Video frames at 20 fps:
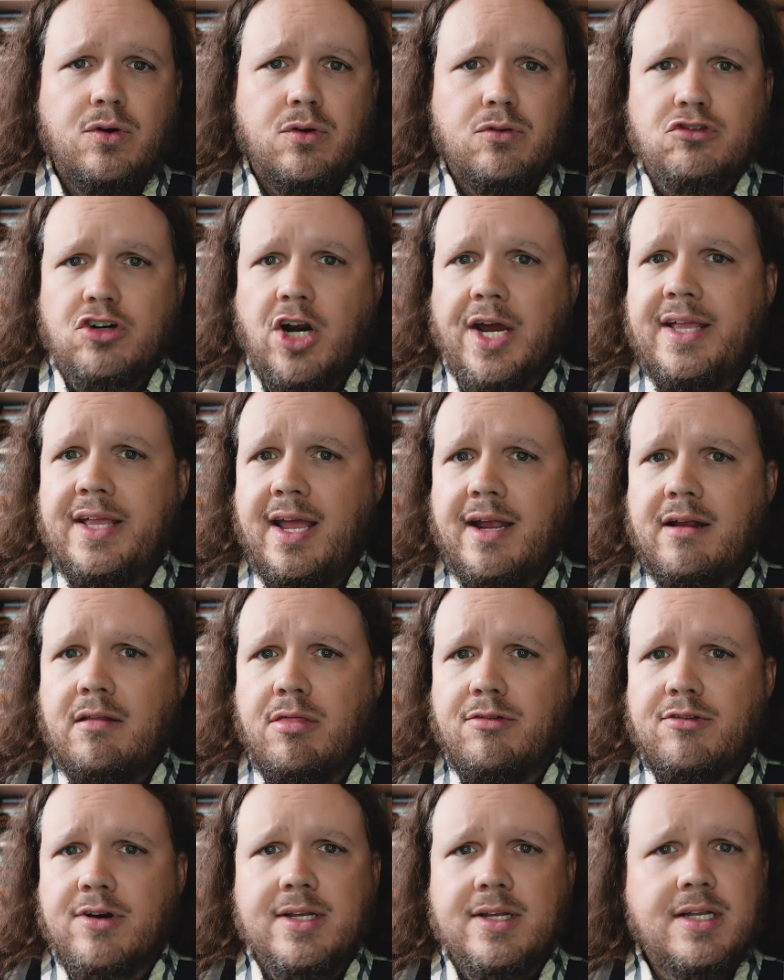Right
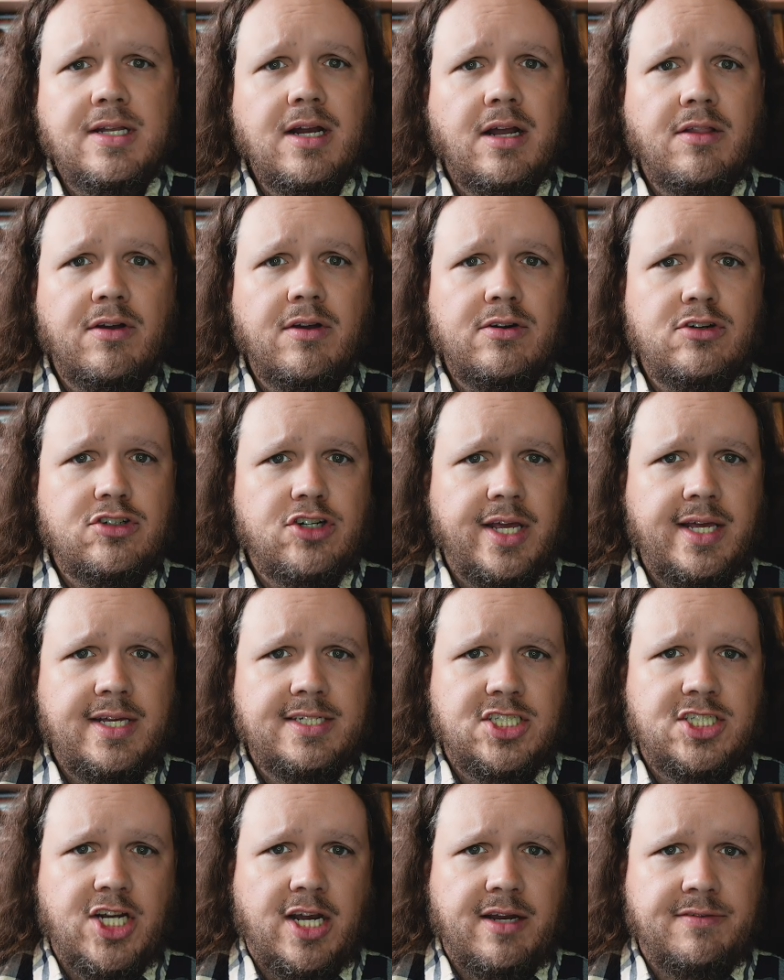hand threaded on the
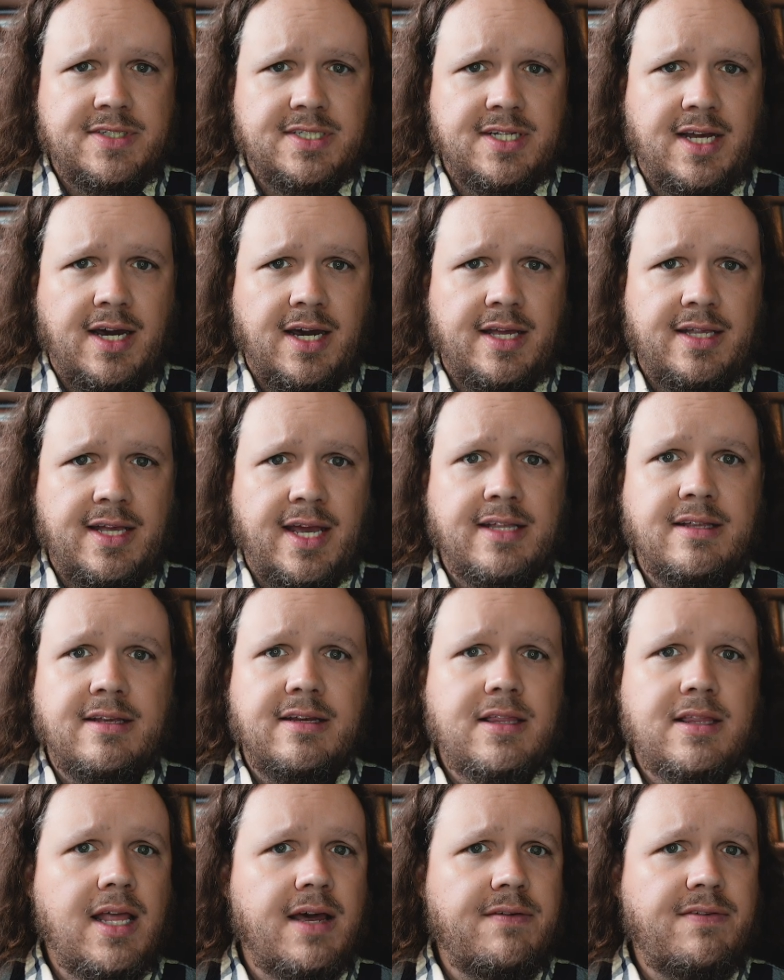crankshaft side and
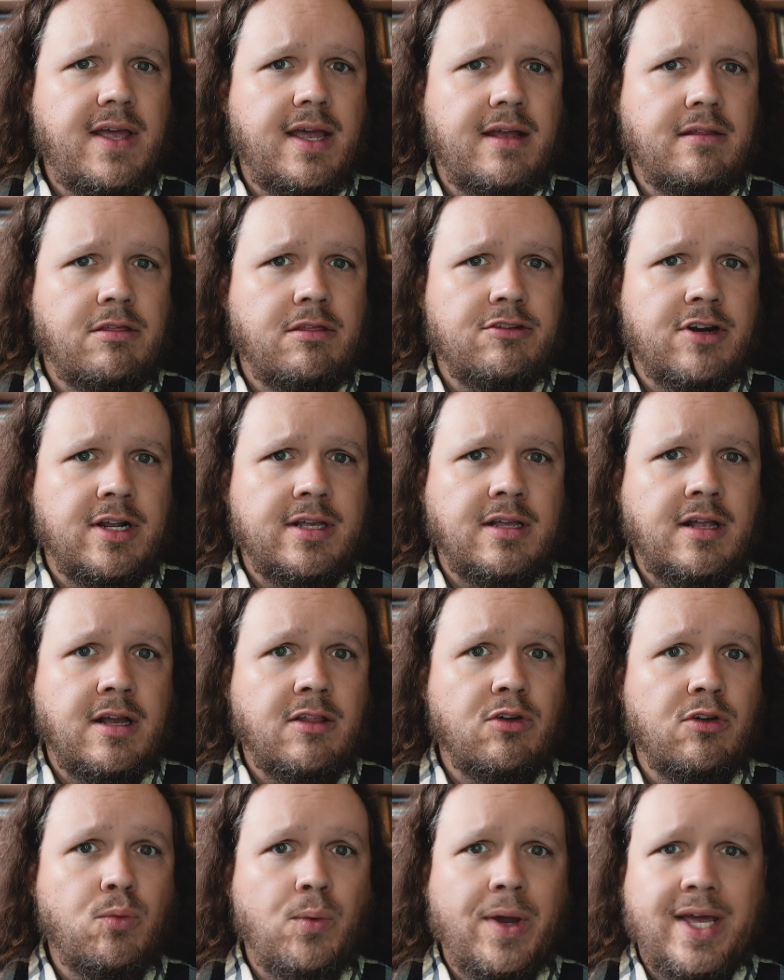left hand threaded
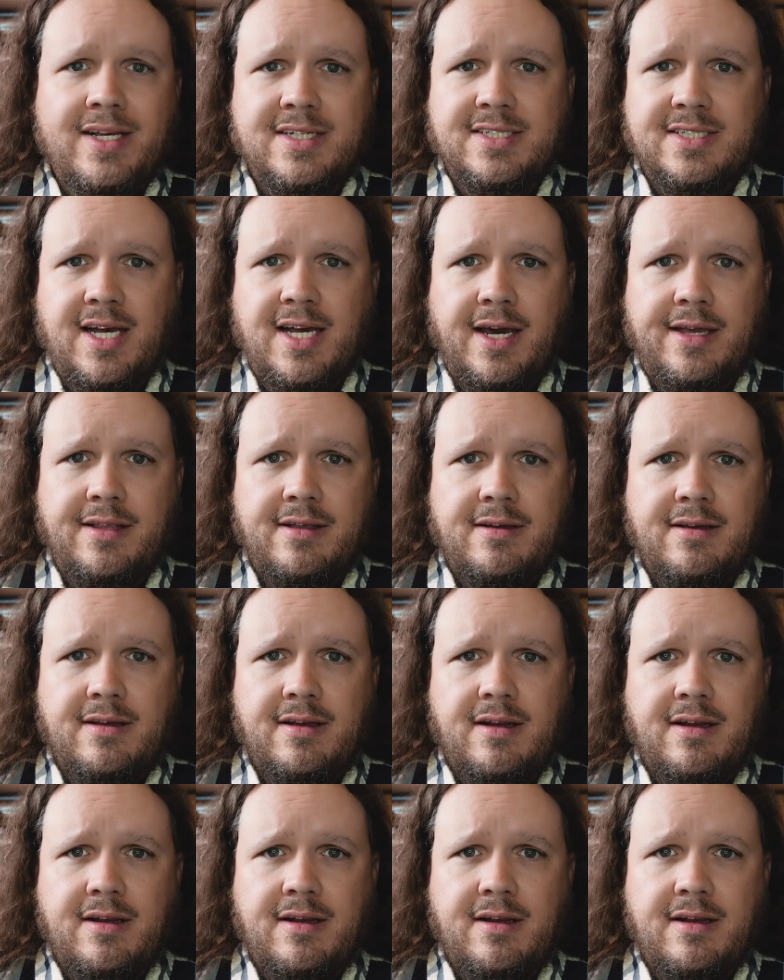on the wing side.